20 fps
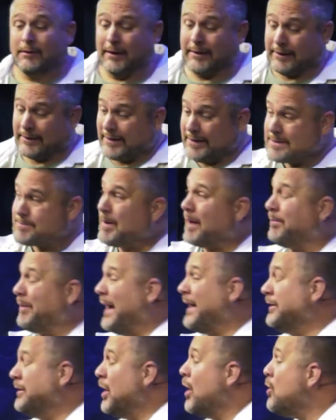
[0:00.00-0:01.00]
Like,
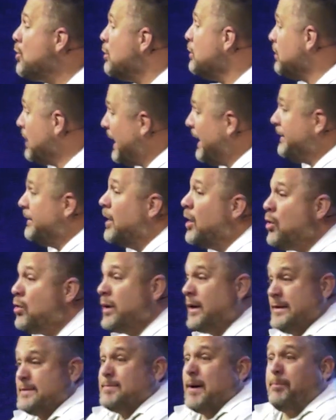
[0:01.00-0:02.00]
I know
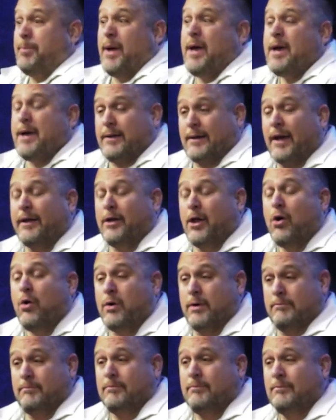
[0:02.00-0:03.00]
him. He's my pet. I
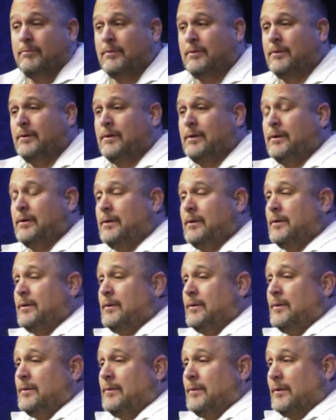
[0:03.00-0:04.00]
know him.
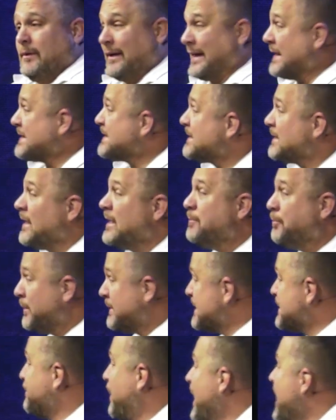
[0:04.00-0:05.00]
Like, I sleep
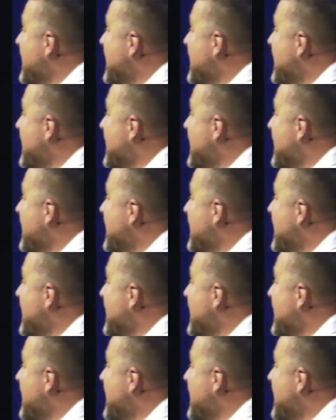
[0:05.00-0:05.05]
with this